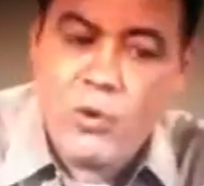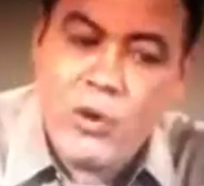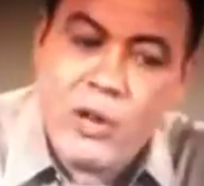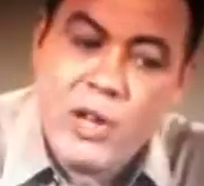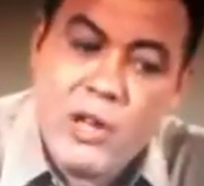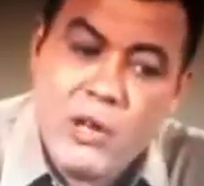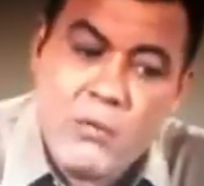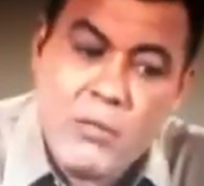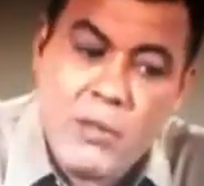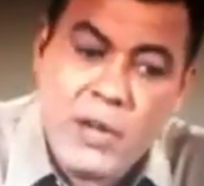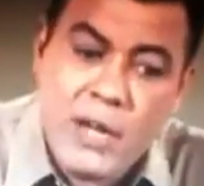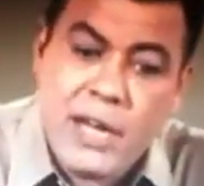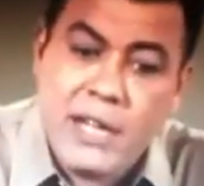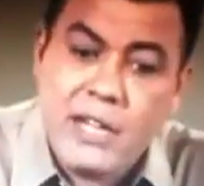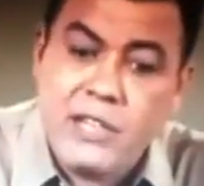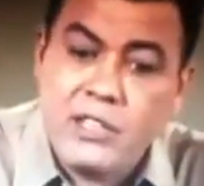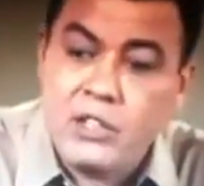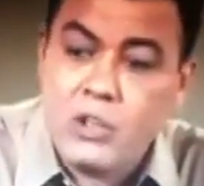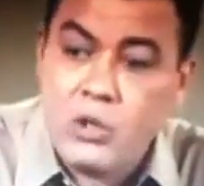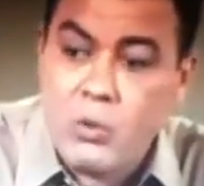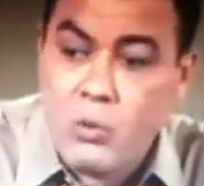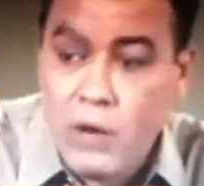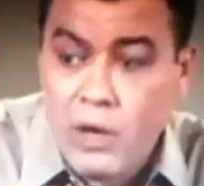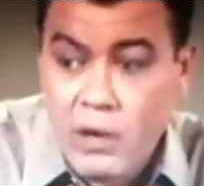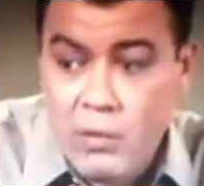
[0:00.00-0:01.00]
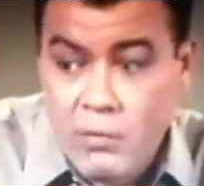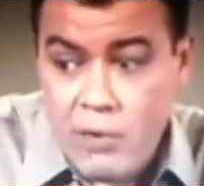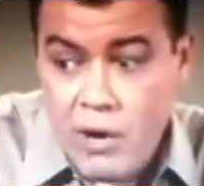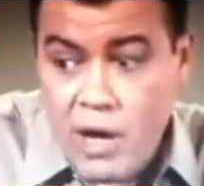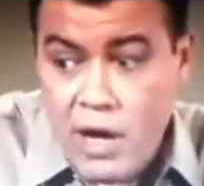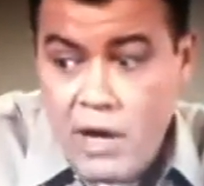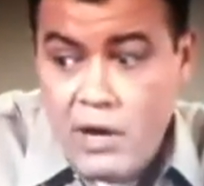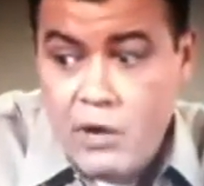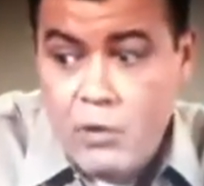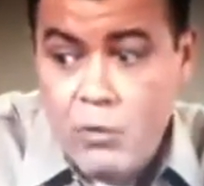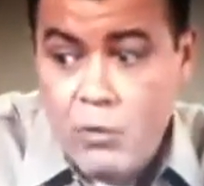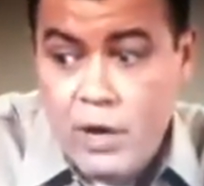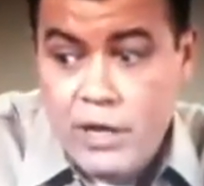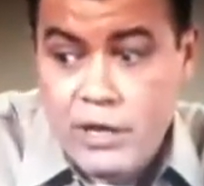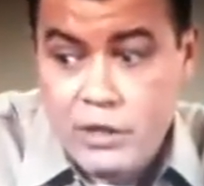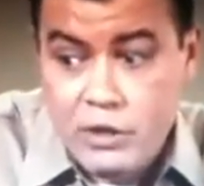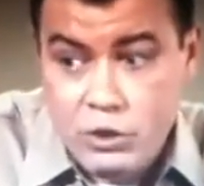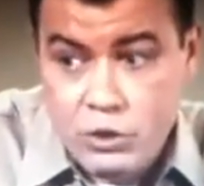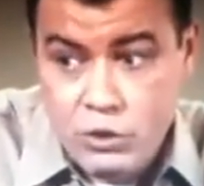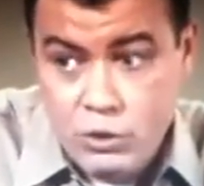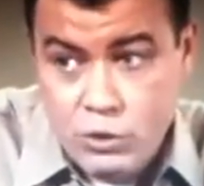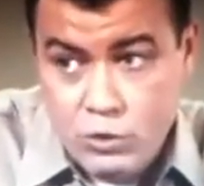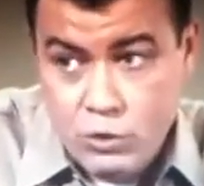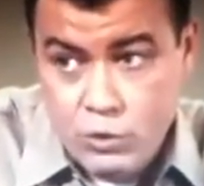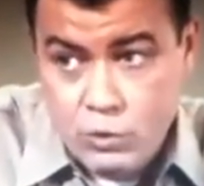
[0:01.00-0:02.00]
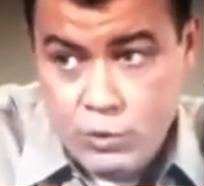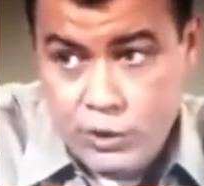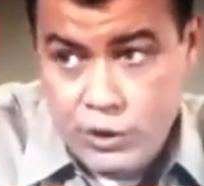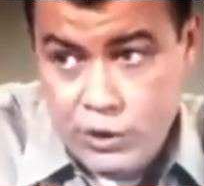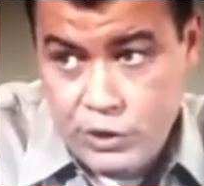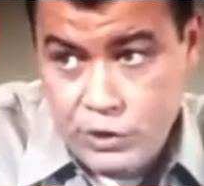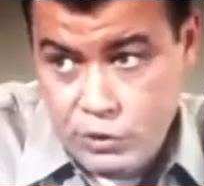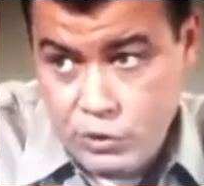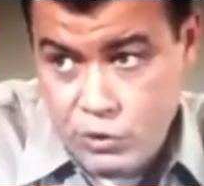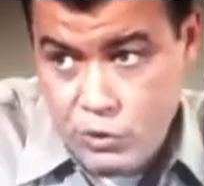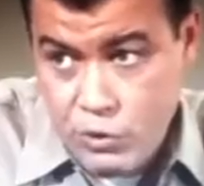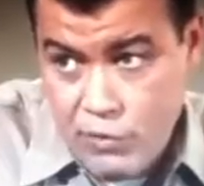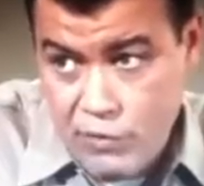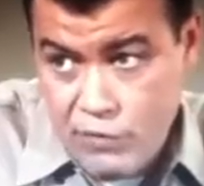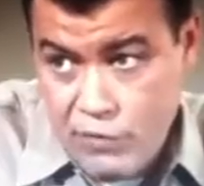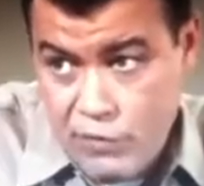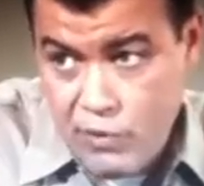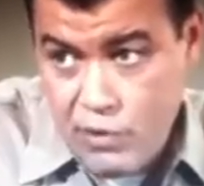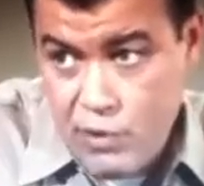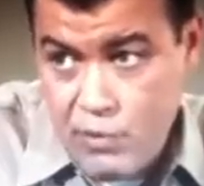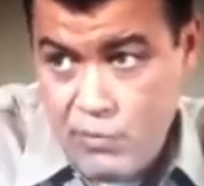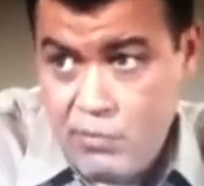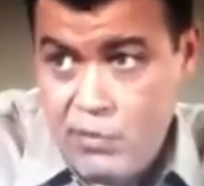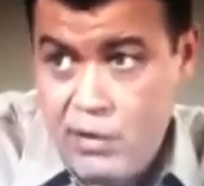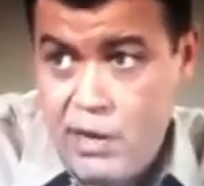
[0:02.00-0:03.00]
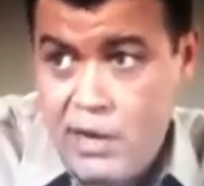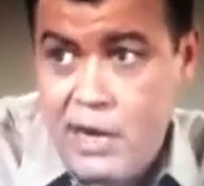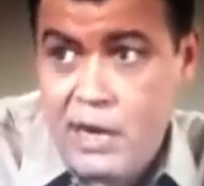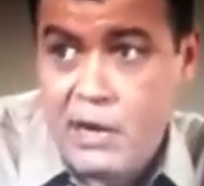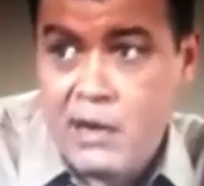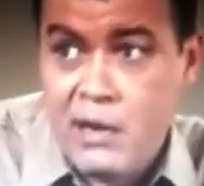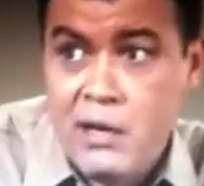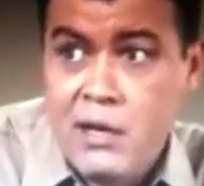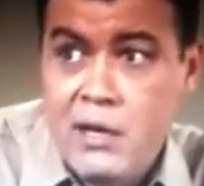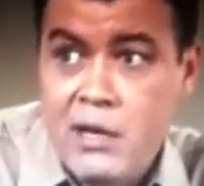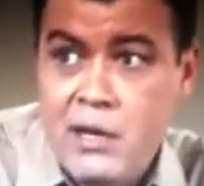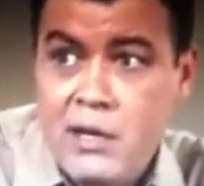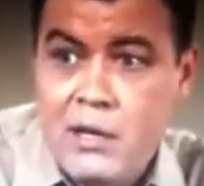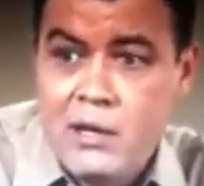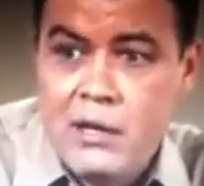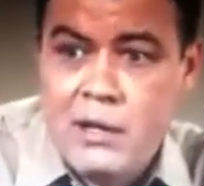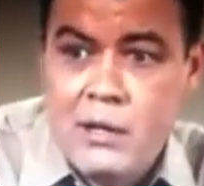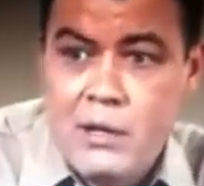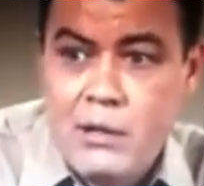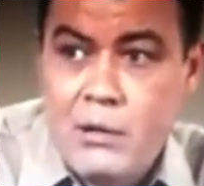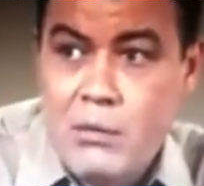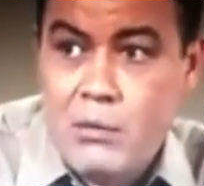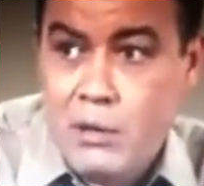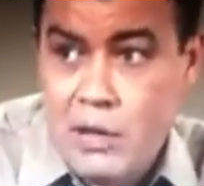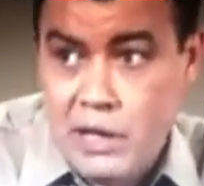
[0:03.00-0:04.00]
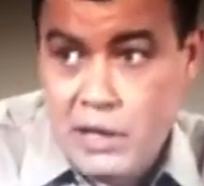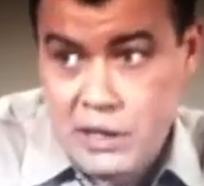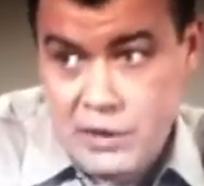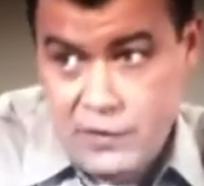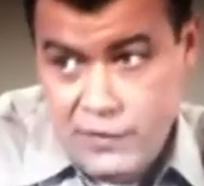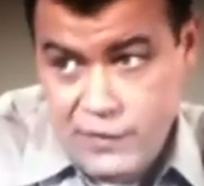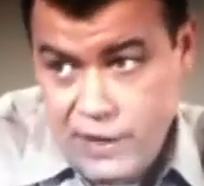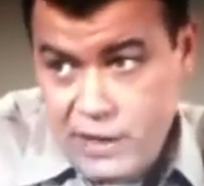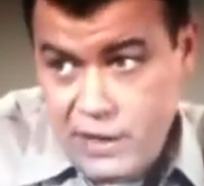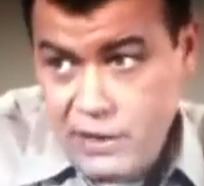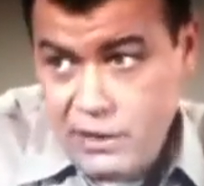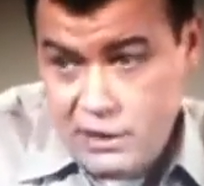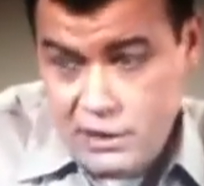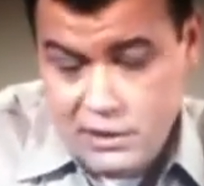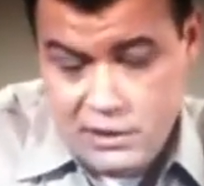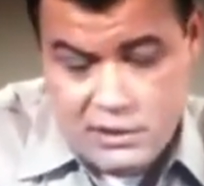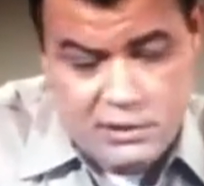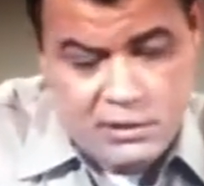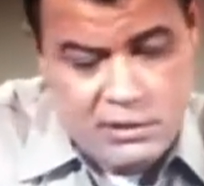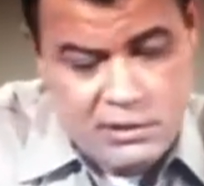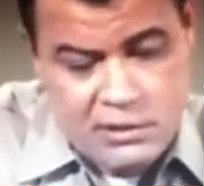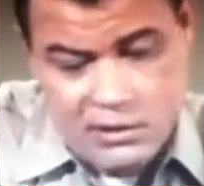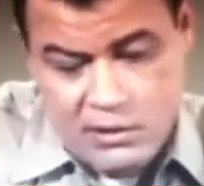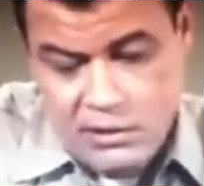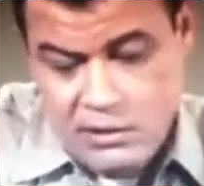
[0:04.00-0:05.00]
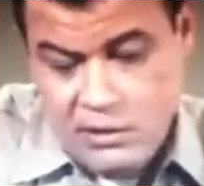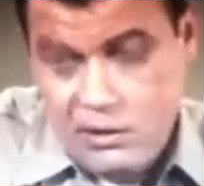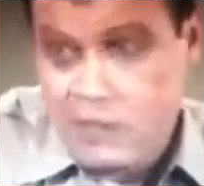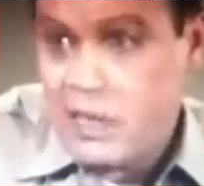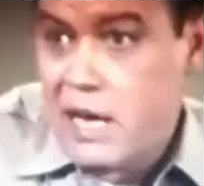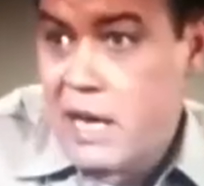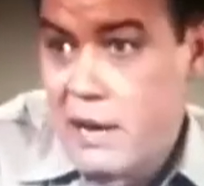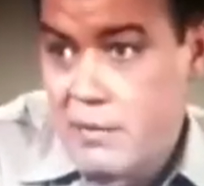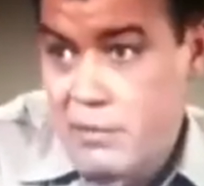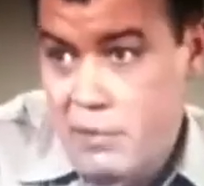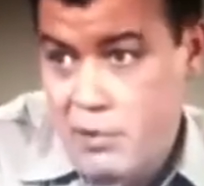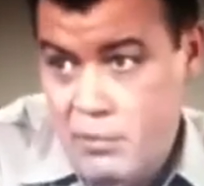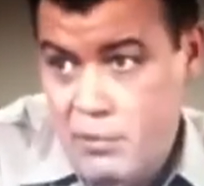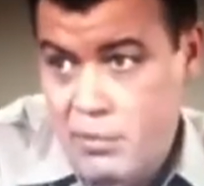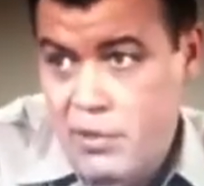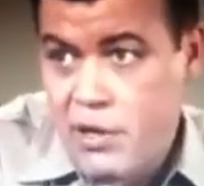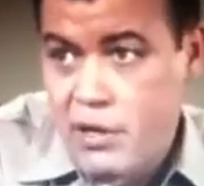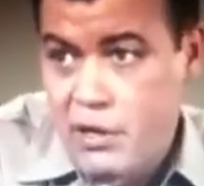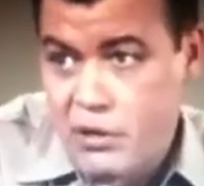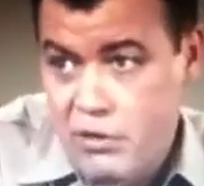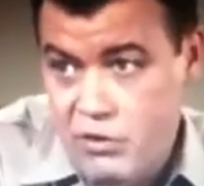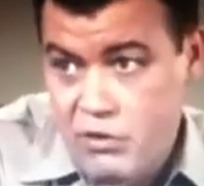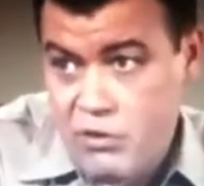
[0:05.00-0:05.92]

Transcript: Marine begins to wear brown and white shoes with his uniform, Pyle, well, let's face it, it's time to bid